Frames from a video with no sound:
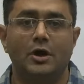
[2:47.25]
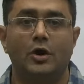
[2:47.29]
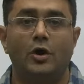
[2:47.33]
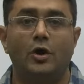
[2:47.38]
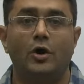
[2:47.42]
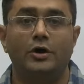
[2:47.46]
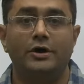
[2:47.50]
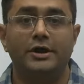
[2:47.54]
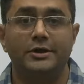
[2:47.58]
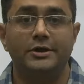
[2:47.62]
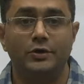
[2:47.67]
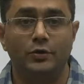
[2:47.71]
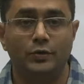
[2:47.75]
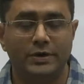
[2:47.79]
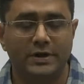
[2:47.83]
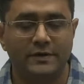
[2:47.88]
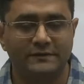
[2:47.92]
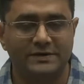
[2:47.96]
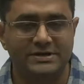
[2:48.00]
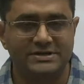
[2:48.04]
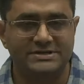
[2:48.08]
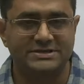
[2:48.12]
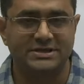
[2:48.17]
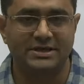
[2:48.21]
or
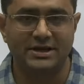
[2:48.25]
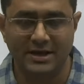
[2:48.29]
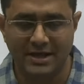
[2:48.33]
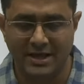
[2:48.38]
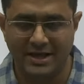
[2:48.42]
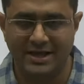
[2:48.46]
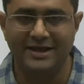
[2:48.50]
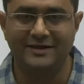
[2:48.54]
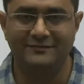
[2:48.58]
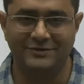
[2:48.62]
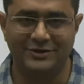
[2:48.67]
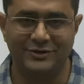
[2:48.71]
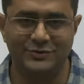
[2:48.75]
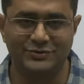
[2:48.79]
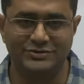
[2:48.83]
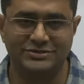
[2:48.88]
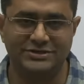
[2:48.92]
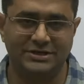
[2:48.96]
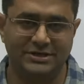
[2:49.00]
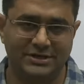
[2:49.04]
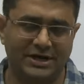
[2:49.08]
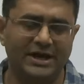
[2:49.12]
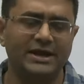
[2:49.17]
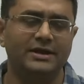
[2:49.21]
universal
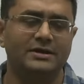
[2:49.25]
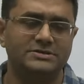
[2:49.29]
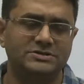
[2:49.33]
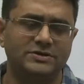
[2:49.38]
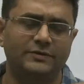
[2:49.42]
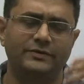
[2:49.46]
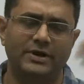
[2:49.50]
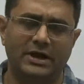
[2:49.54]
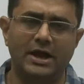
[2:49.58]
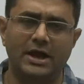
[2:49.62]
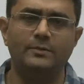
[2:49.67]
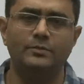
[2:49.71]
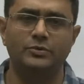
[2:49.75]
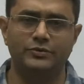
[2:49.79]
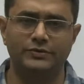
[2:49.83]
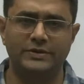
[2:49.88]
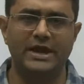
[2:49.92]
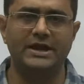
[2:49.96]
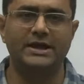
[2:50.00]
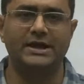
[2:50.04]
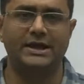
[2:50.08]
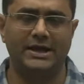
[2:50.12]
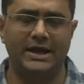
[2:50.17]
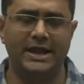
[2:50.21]
evolution, right? So we'll come to
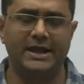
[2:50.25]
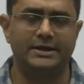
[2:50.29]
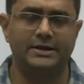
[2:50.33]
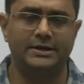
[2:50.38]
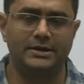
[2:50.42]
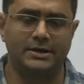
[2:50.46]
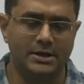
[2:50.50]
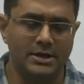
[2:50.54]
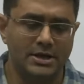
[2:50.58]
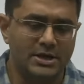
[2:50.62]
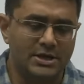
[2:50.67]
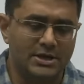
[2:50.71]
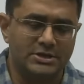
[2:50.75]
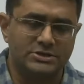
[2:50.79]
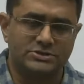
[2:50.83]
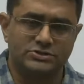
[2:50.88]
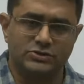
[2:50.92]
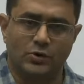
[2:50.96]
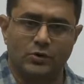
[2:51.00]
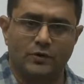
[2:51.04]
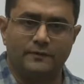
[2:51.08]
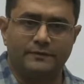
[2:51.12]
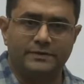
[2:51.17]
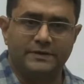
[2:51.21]
that later.
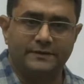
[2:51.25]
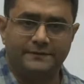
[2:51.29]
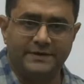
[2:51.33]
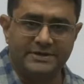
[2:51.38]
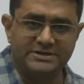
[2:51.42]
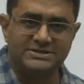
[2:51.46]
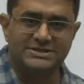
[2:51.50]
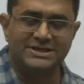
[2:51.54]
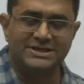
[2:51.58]
So the first